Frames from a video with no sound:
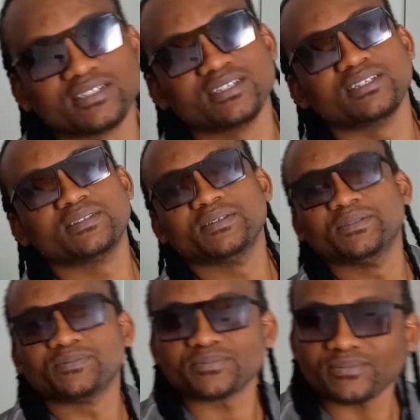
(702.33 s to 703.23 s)
When did you
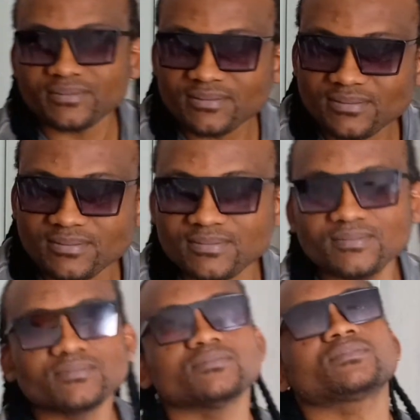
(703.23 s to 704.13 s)
release that song,
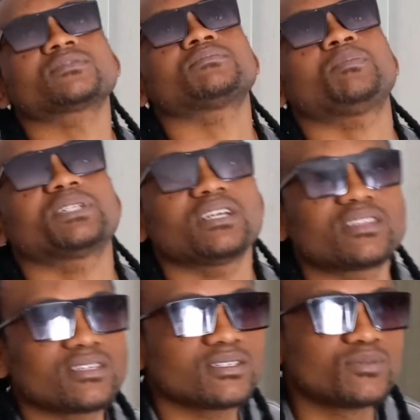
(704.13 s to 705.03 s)
PHAPHATHANG? PHAPHATHANG, I
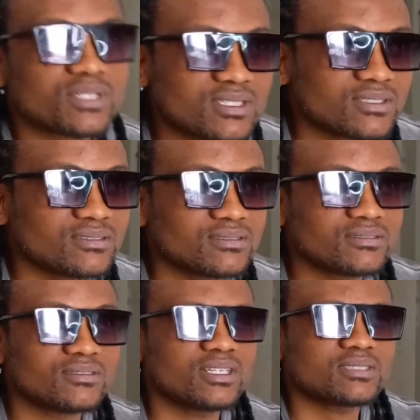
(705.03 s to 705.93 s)
think it was
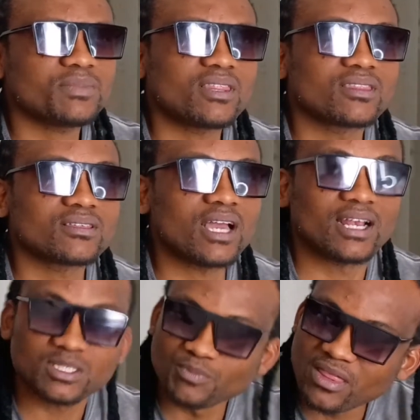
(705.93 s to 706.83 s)
last month. Yeah,
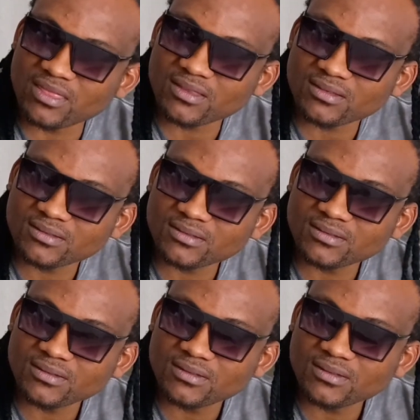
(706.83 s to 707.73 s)
last month.
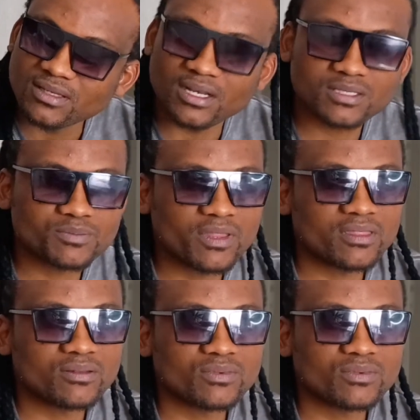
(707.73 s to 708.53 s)
Yeah, last month.